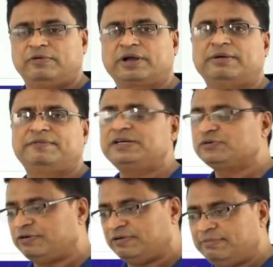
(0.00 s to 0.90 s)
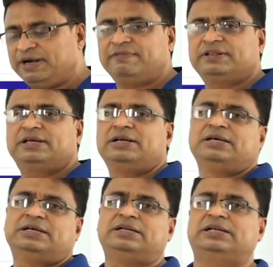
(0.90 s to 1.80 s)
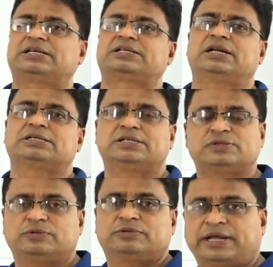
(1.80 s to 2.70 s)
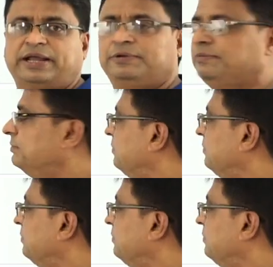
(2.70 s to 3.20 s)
Okay, my friends, we will meet with the next lesson soon. Thank you.